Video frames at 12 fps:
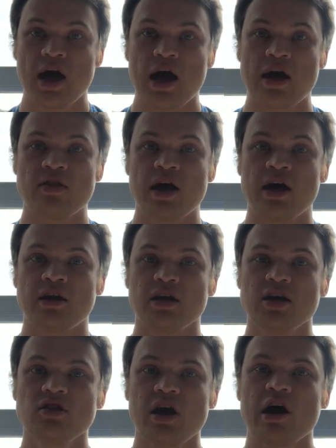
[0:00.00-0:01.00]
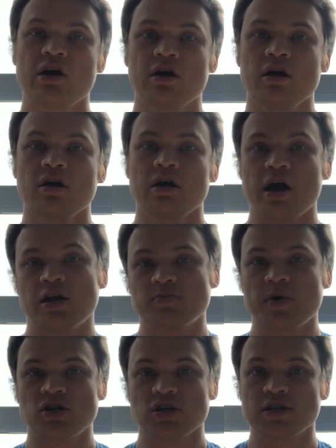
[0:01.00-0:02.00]
And then in the air, and
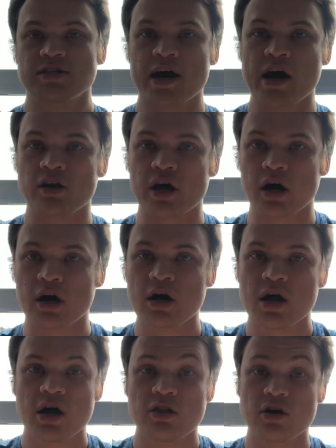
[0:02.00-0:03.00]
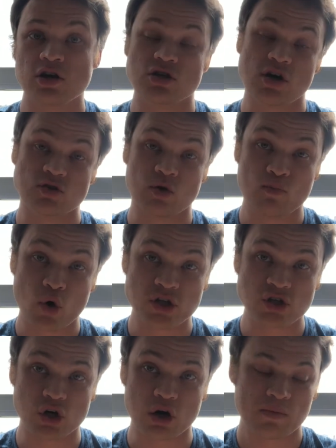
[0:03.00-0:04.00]
especially in Seattle air, there's also
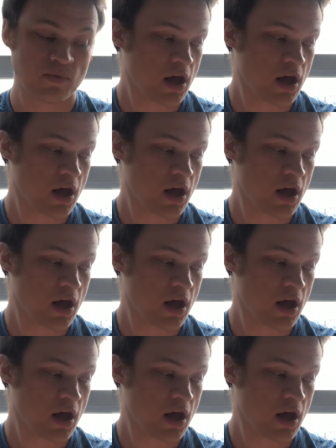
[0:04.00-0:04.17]
moisture.